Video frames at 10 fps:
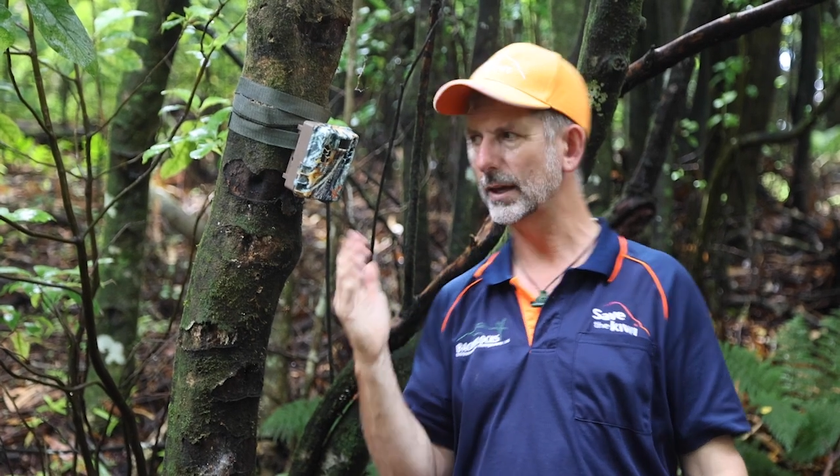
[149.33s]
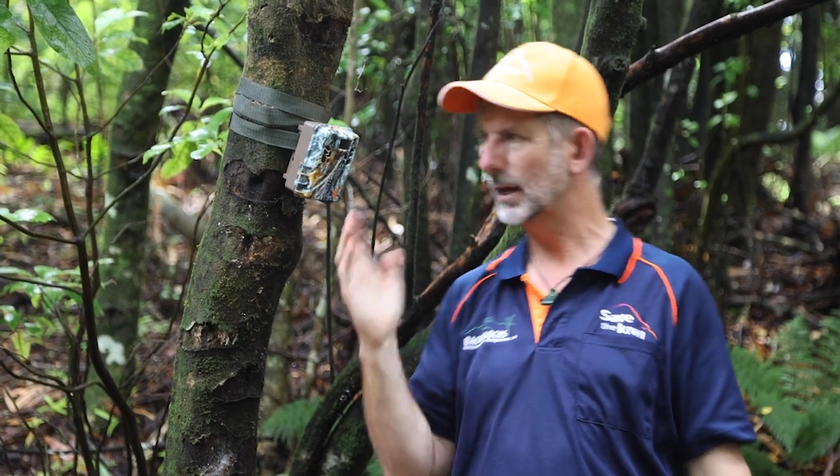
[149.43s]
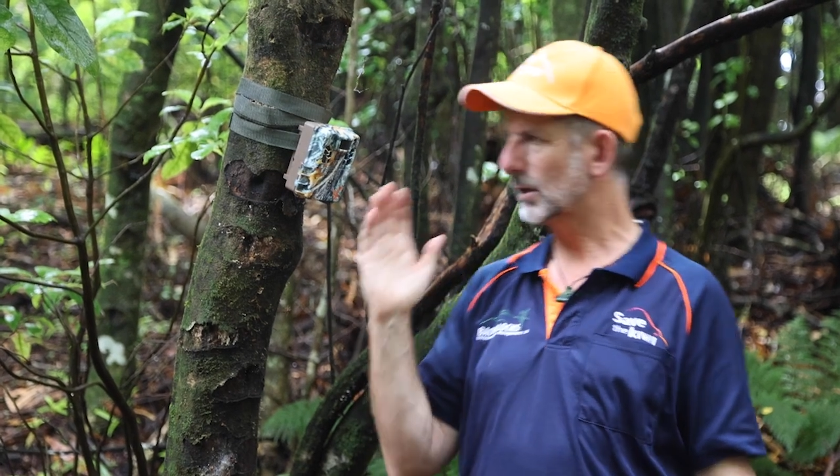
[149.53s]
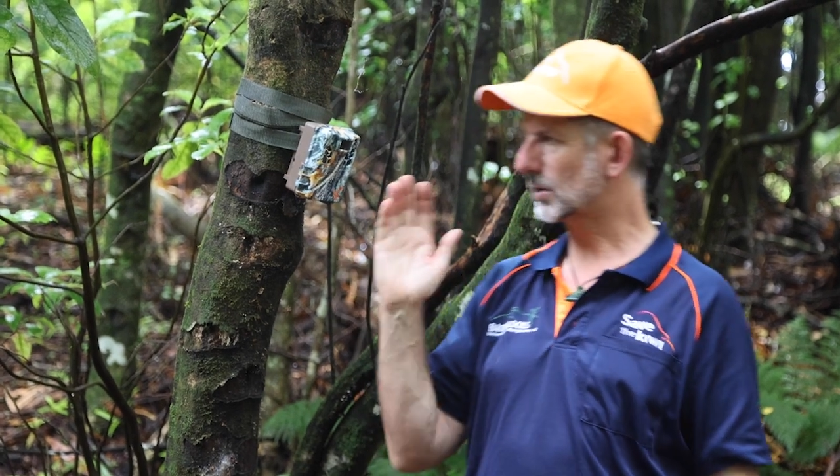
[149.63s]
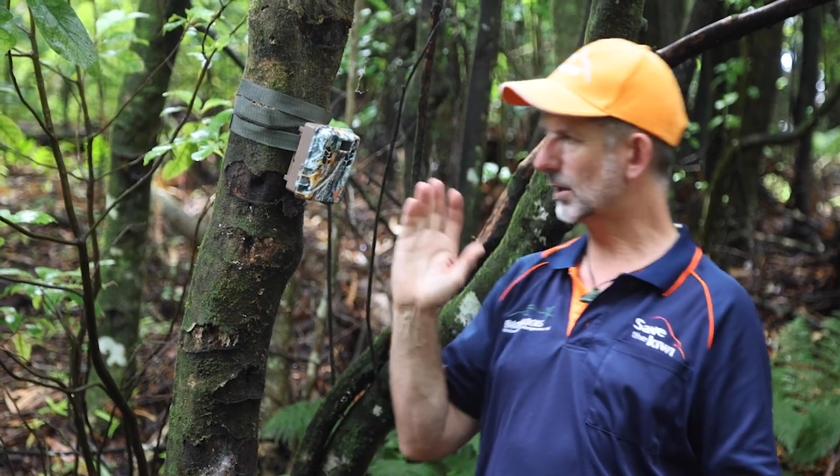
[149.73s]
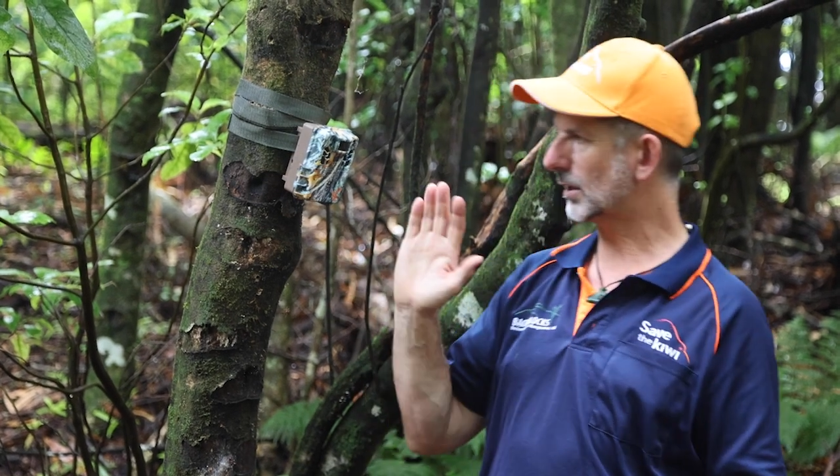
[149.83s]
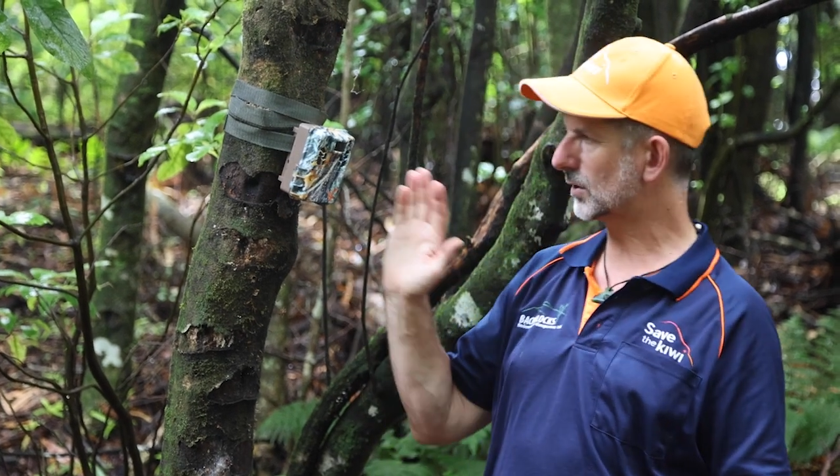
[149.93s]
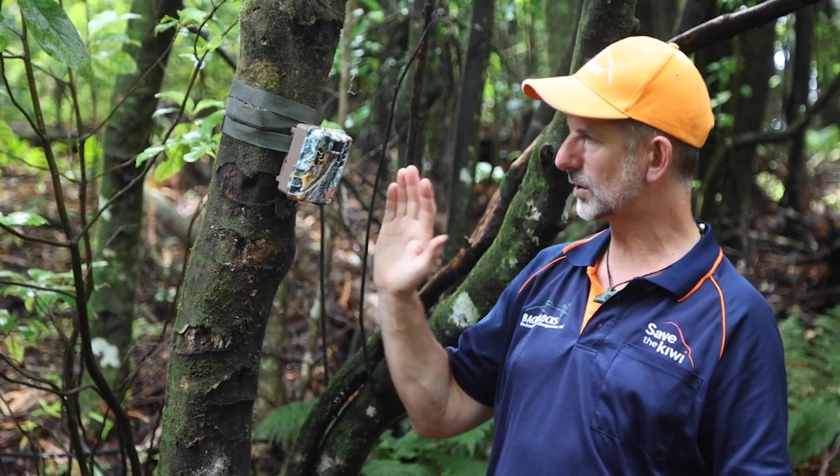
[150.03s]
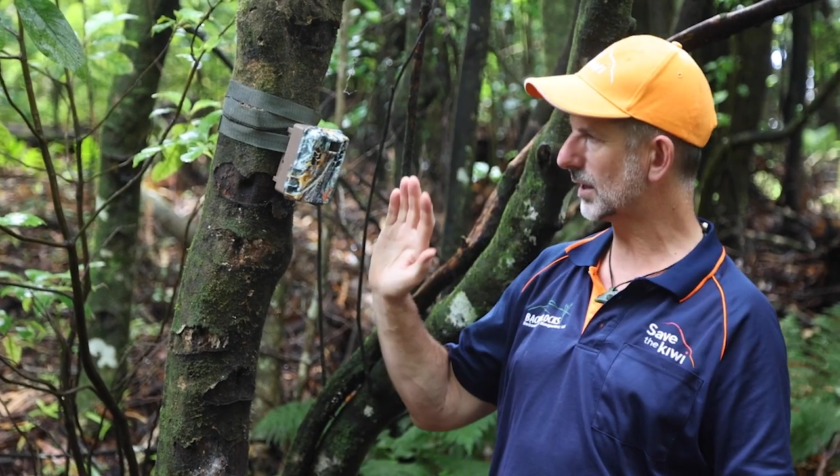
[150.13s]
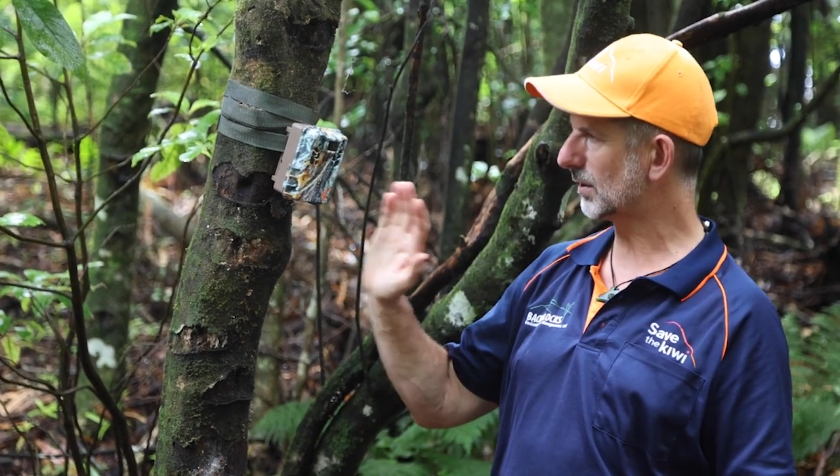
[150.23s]
So you
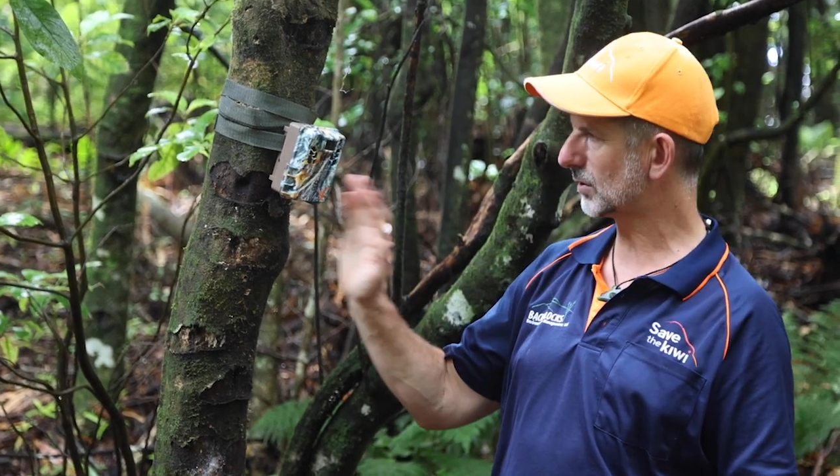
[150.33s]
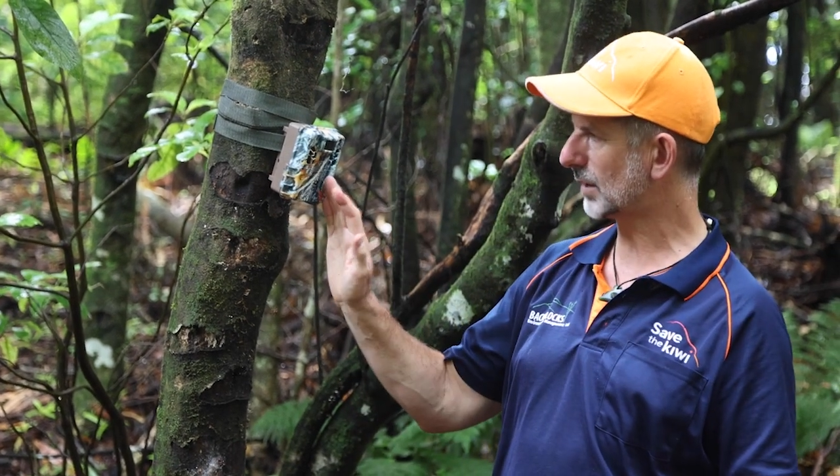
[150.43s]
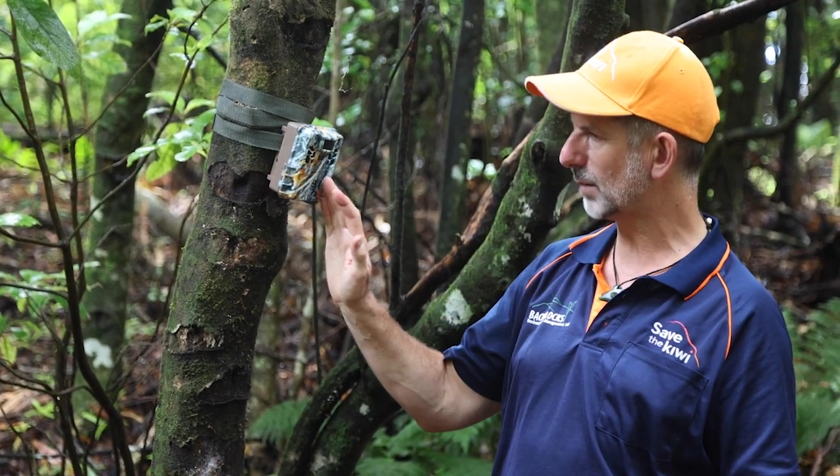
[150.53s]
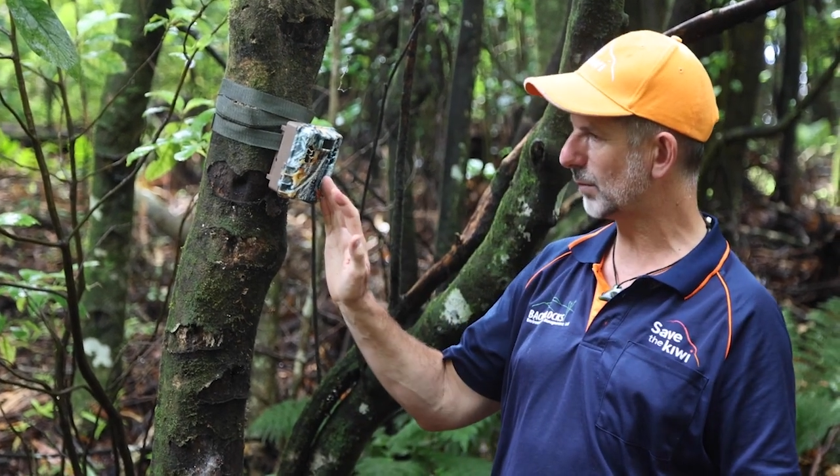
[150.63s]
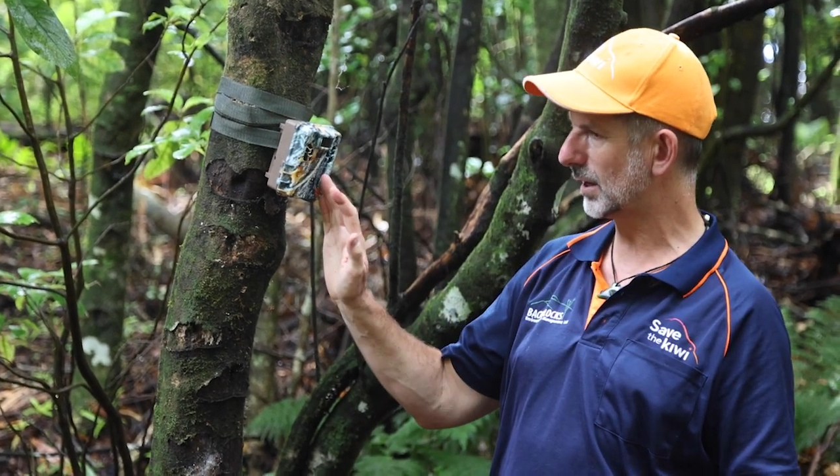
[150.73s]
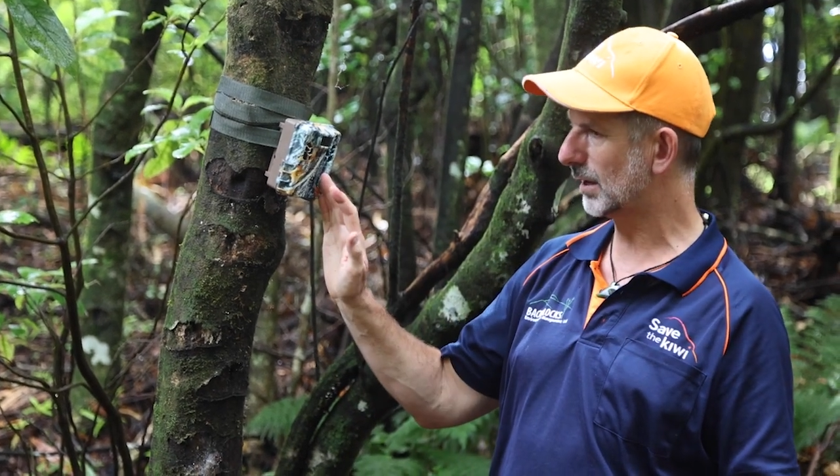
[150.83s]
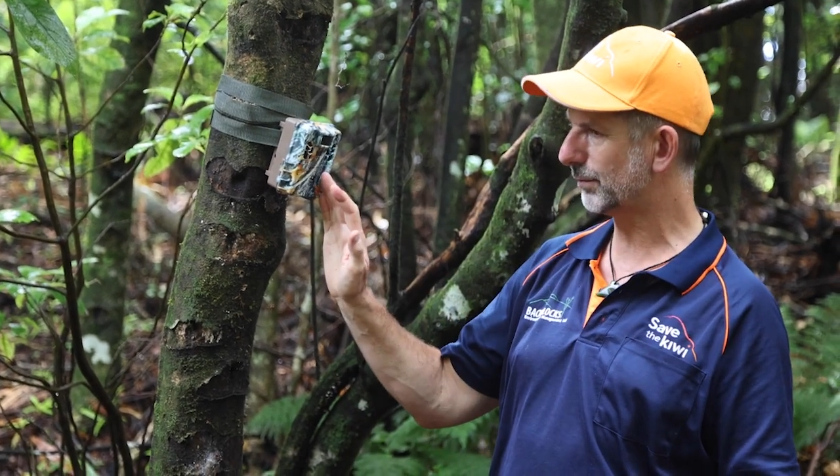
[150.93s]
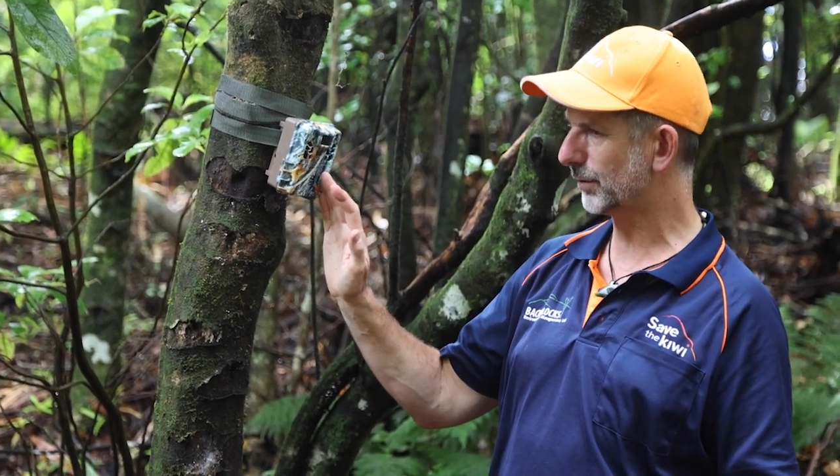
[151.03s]
can see this camera here,